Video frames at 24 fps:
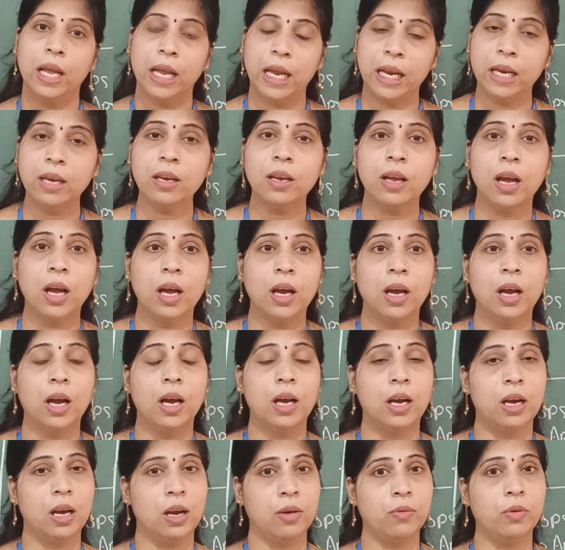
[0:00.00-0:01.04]

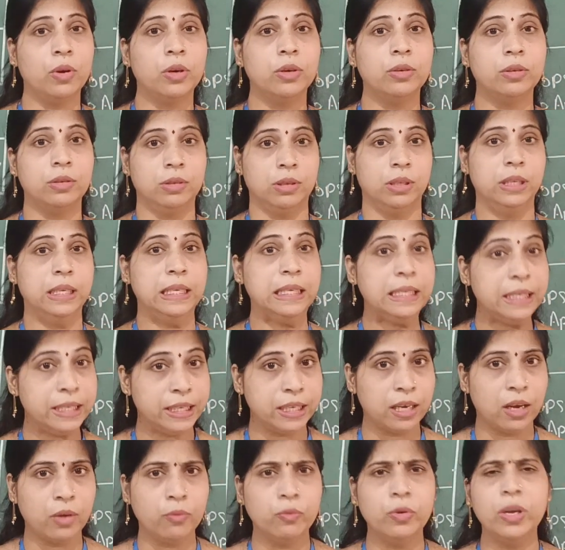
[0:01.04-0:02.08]
in our
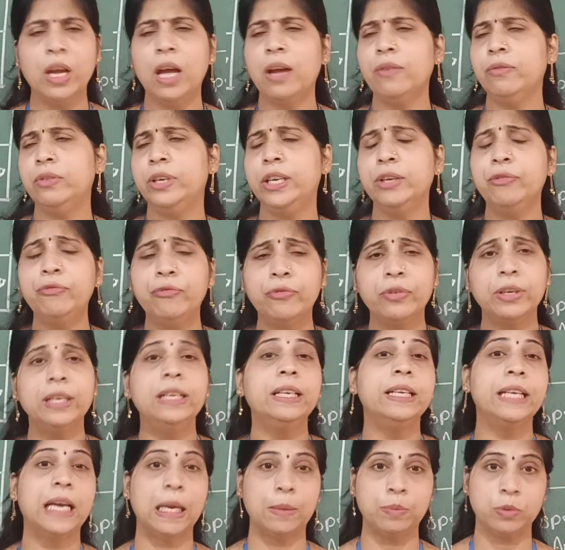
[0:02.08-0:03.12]
India, we have
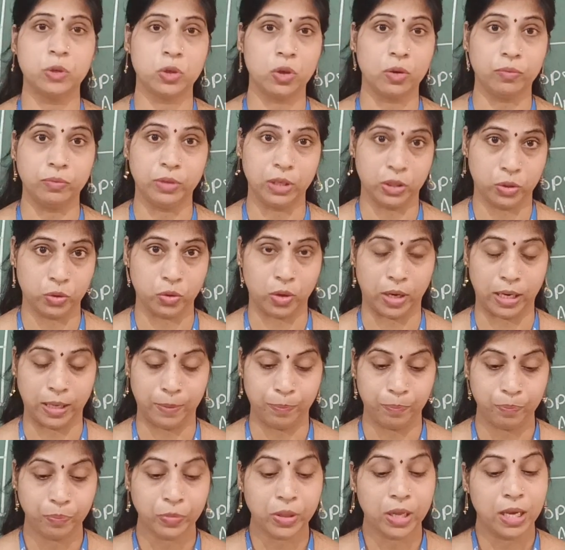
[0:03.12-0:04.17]
different types of the
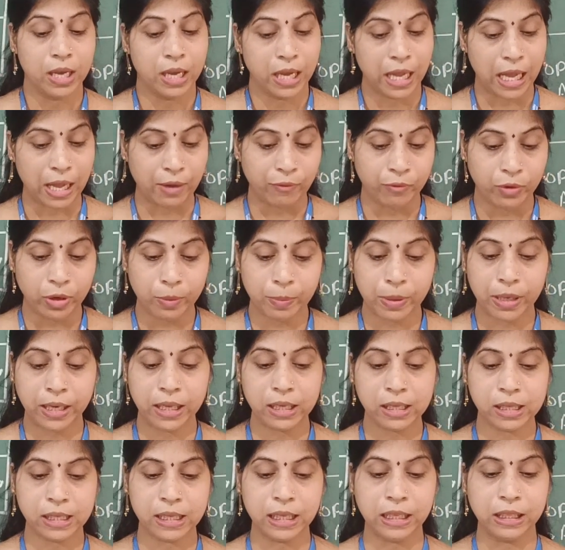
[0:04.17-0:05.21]
soil.
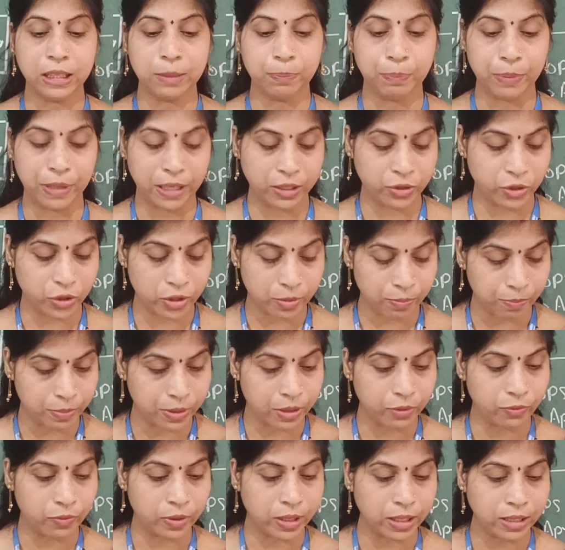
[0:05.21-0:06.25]
Everybody see the page
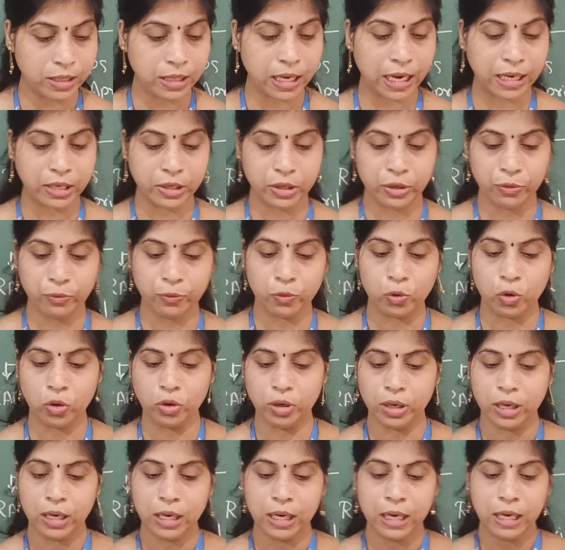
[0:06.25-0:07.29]
number
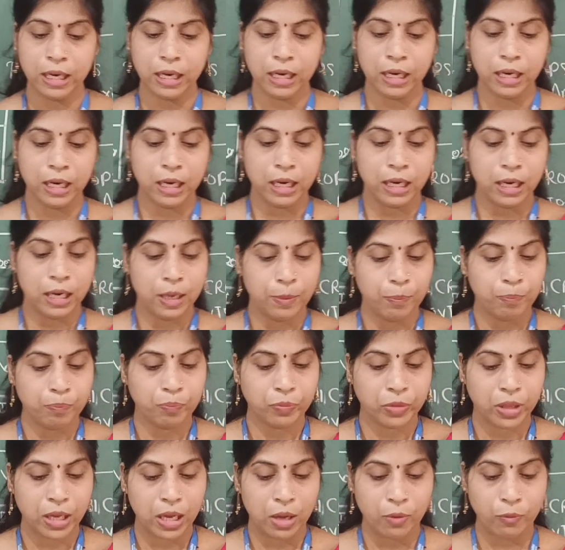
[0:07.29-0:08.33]
194.
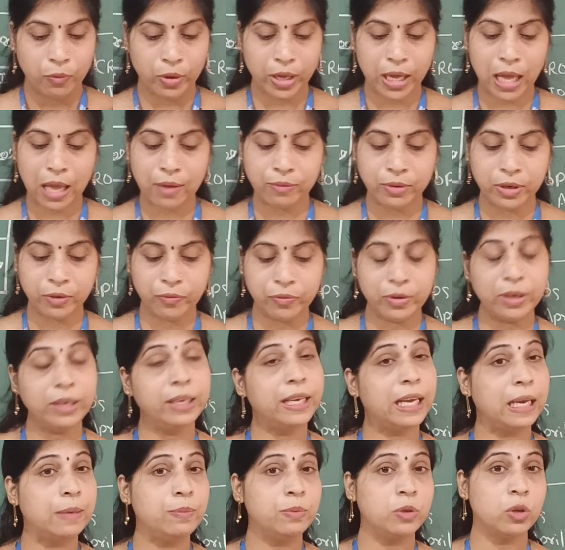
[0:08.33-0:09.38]
We have
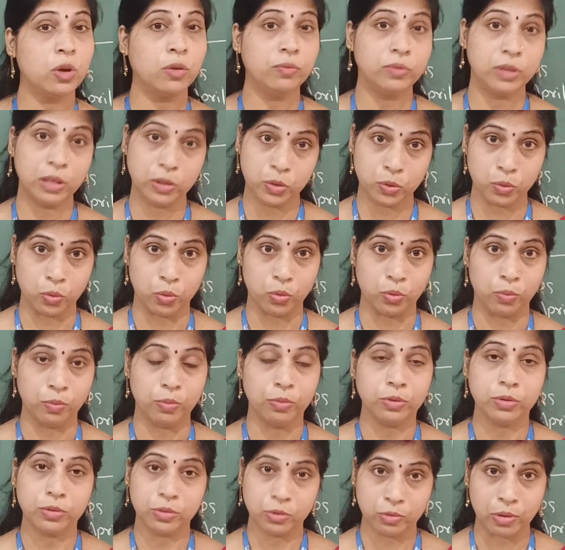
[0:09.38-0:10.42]
different types of the
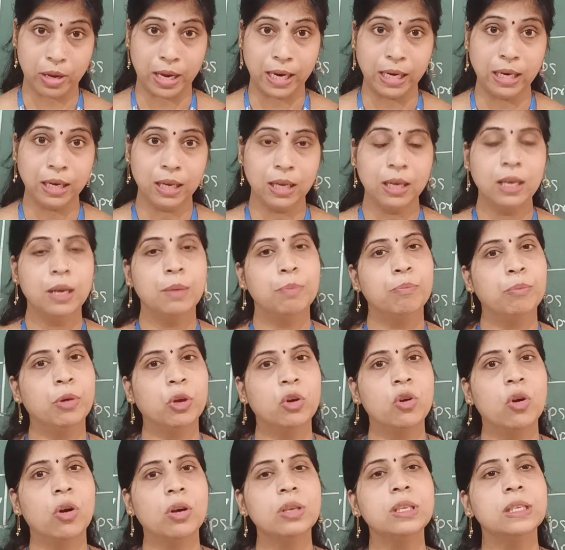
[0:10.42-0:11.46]
soil
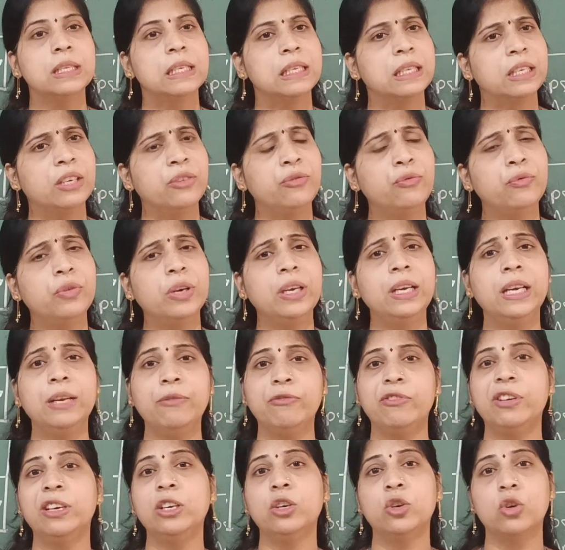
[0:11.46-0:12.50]
because
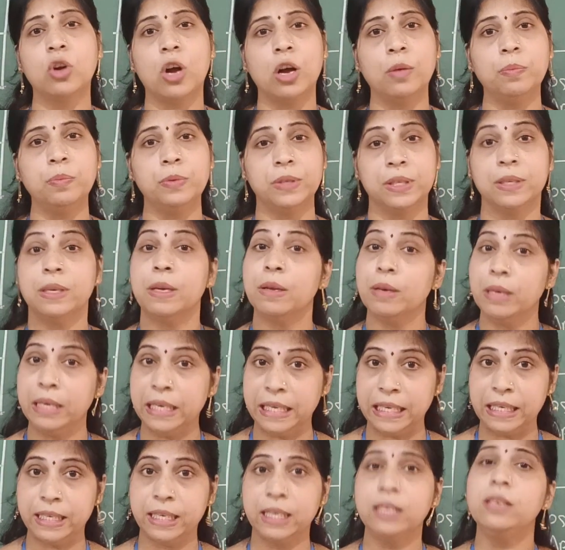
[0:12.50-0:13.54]
different crops
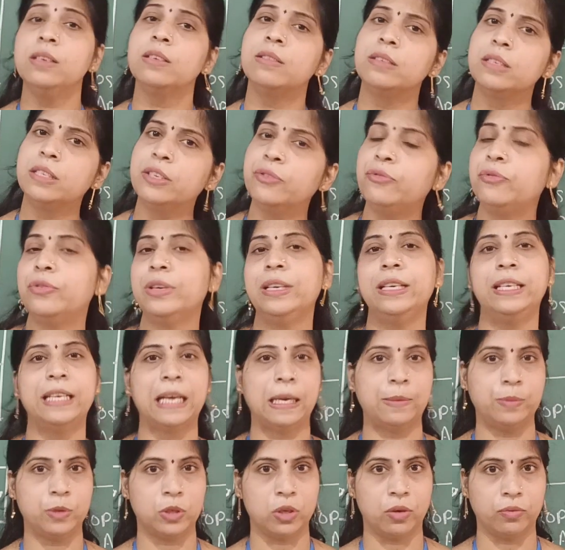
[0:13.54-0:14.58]
needed different
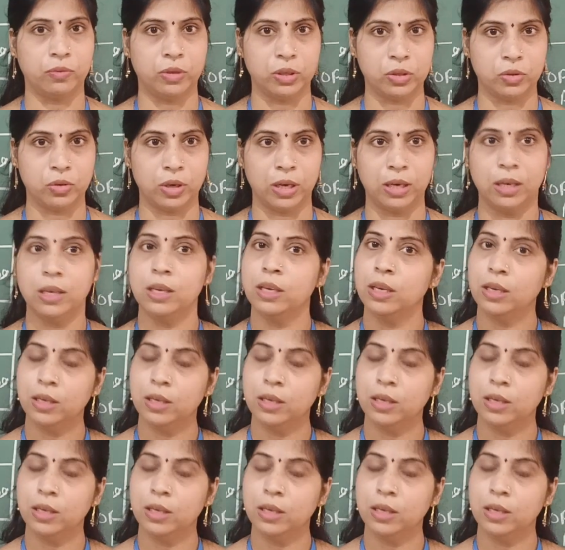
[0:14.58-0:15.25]
types of the soil.